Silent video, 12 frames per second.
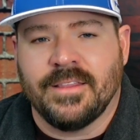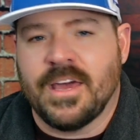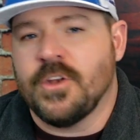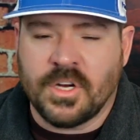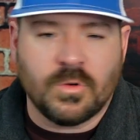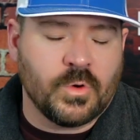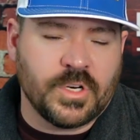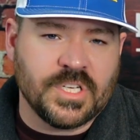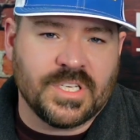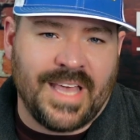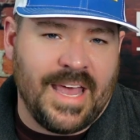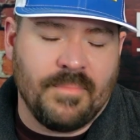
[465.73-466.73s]
that ductwork
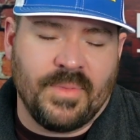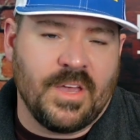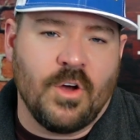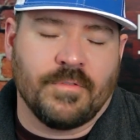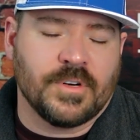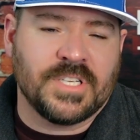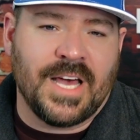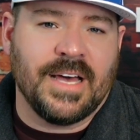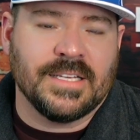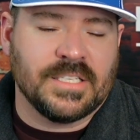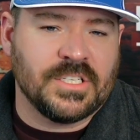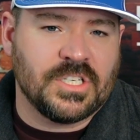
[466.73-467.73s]
just can't be
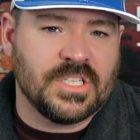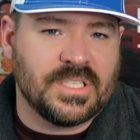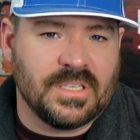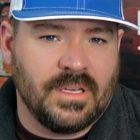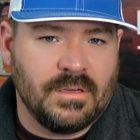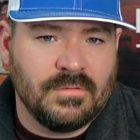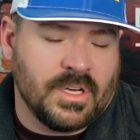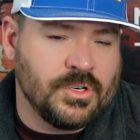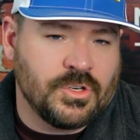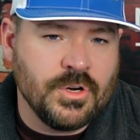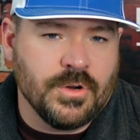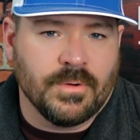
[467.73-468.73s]
oversized is just
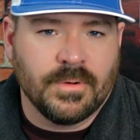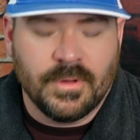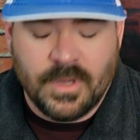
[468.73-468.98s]
untrue.